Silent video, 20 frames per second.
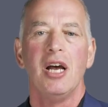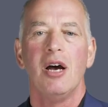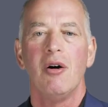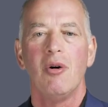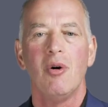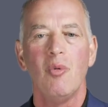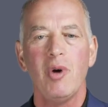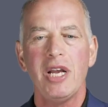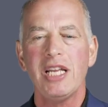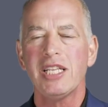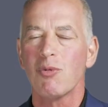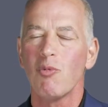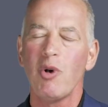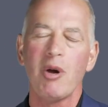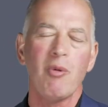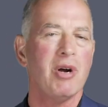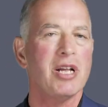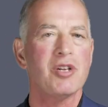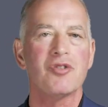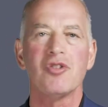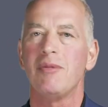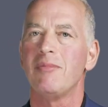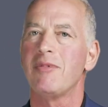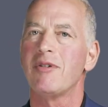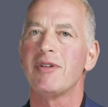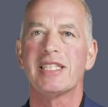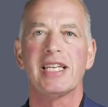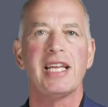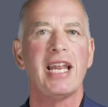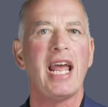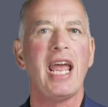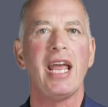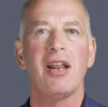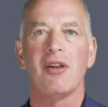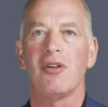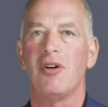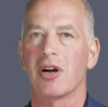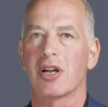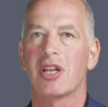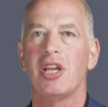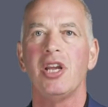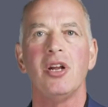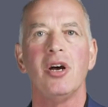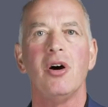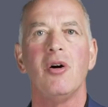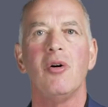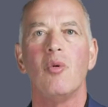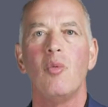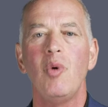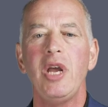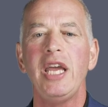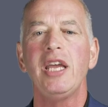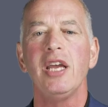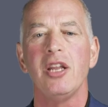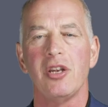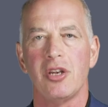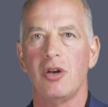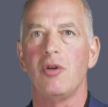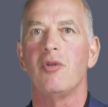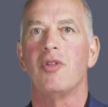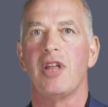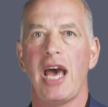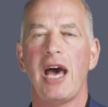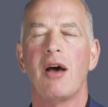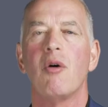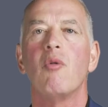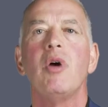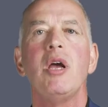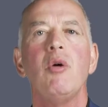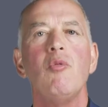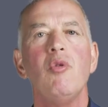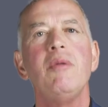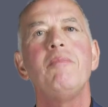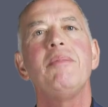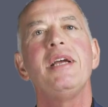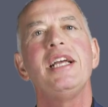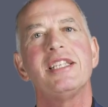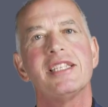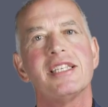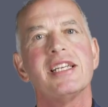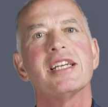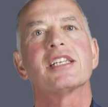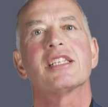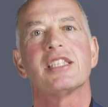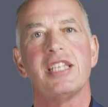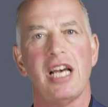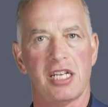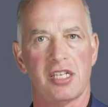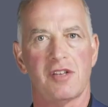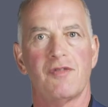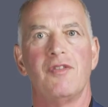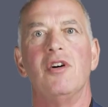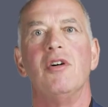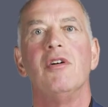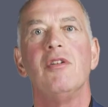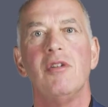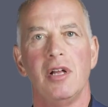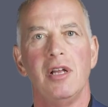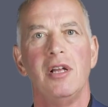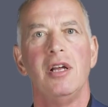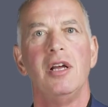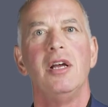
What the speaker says: Well, we went to them and we said, hey, look, we can do that. We would be successful